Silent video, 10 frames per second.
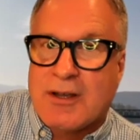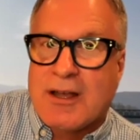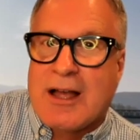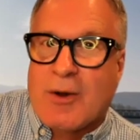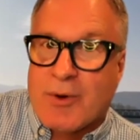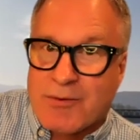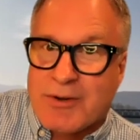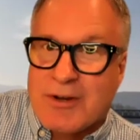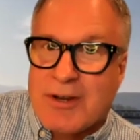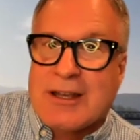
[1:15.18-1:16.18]
However,
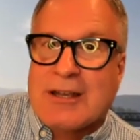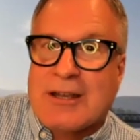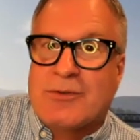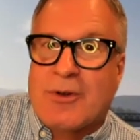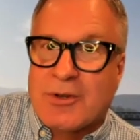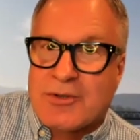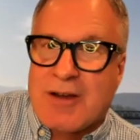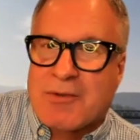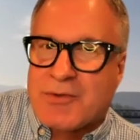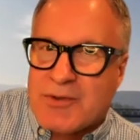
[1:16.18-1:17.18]
if you only
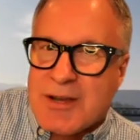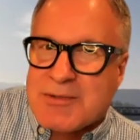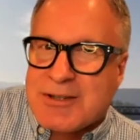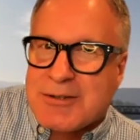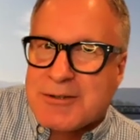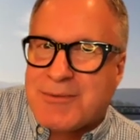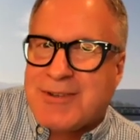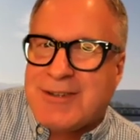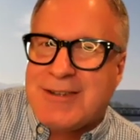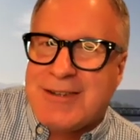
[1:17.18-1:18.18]
travel a few times a year,
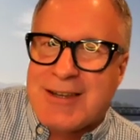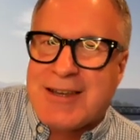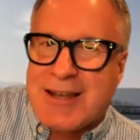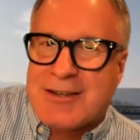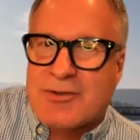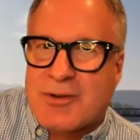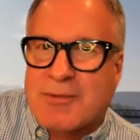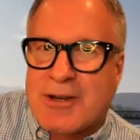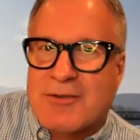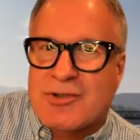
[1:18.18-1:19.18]
you can get trip
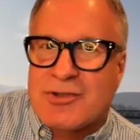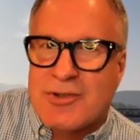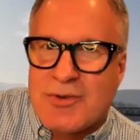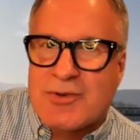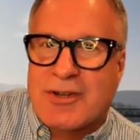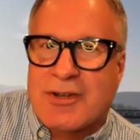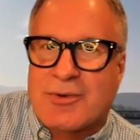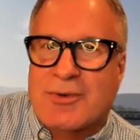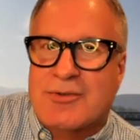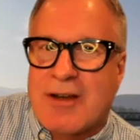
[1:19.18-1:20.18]
coverage usually
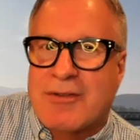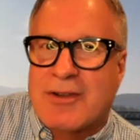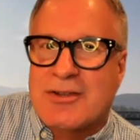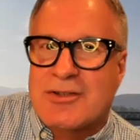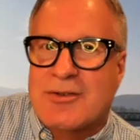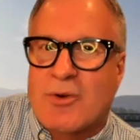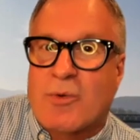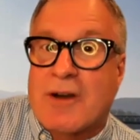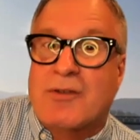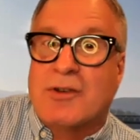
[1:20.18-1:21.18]
through a travel agent or
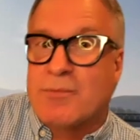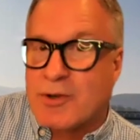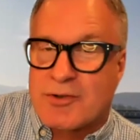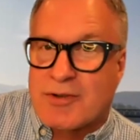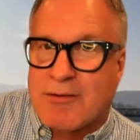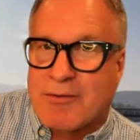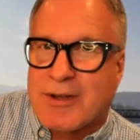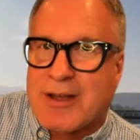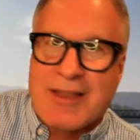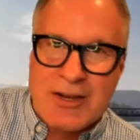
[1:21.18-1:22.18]
wherever you book your
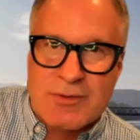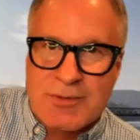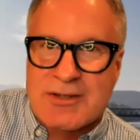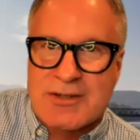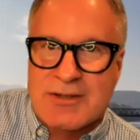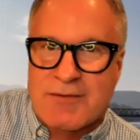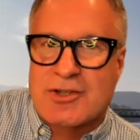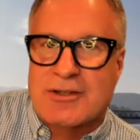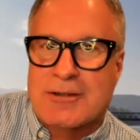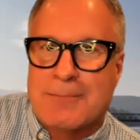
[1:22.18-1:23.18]
travel, and that should be
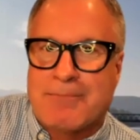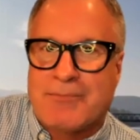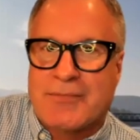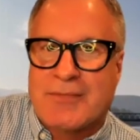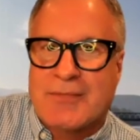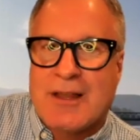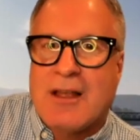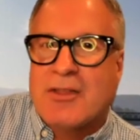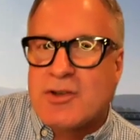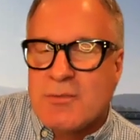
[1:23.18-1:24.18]
sufficient.
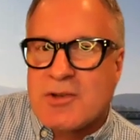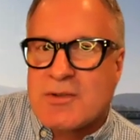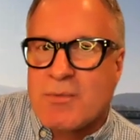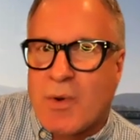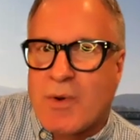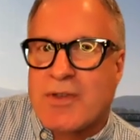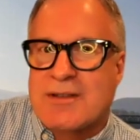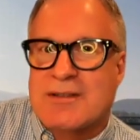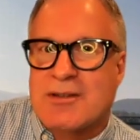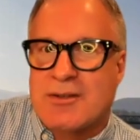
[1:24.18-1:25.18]
The two most important
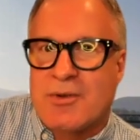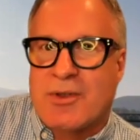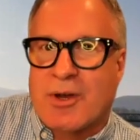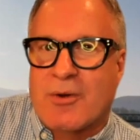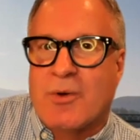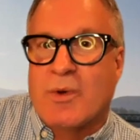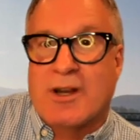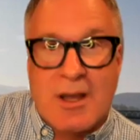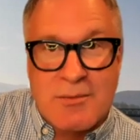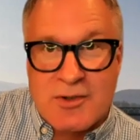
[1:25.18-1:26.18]
things to do, though, when it
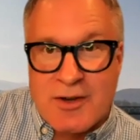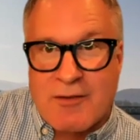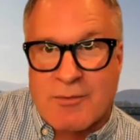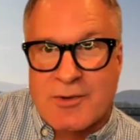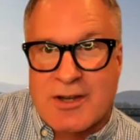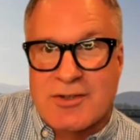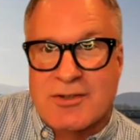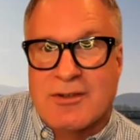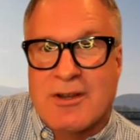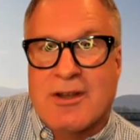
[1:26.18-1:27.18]
comes to travel protection